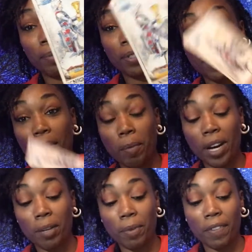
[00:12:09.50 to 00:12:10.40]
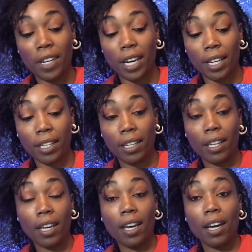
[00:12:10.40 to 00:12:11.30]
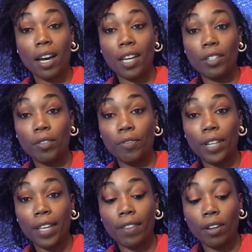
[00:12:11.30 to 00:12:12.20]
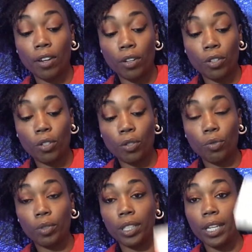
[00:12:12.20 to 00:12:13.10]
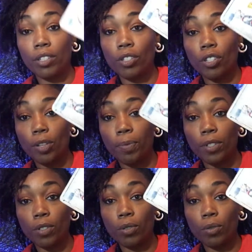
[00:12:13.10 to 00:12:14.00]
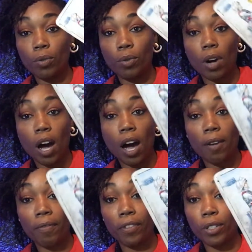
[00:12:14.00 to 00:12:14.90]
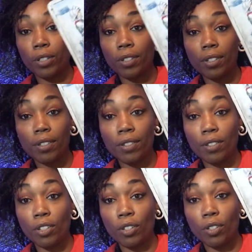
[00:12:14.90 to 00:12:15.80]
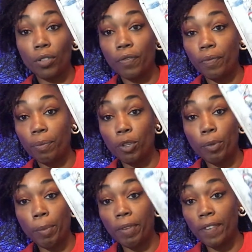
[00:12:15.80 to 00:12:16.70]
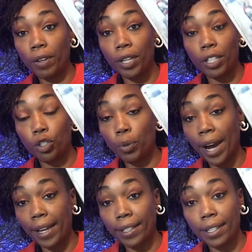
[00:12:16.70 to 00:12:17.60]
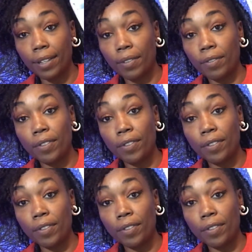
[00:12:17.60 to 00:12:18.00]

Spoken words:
on the bottom of the deck. I do feel like there are new relationships, new offers. You may be very attractive.